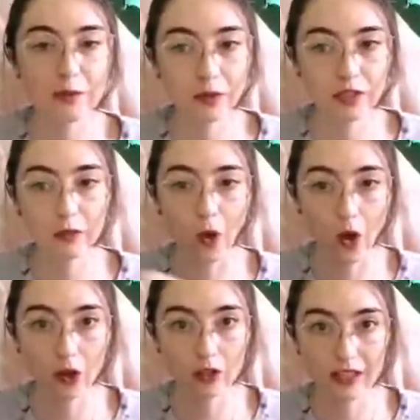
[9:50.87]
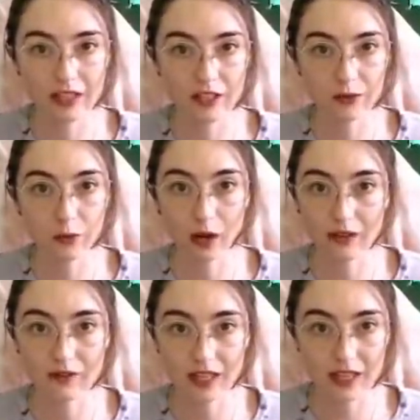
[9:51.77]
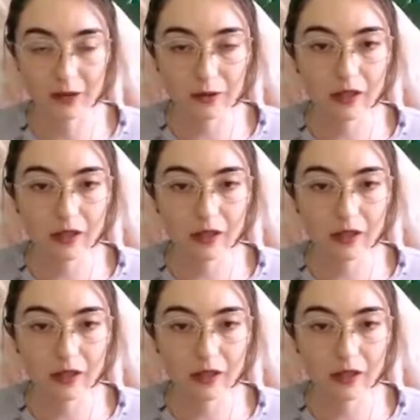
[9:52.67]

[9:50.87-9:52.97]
put them all into one video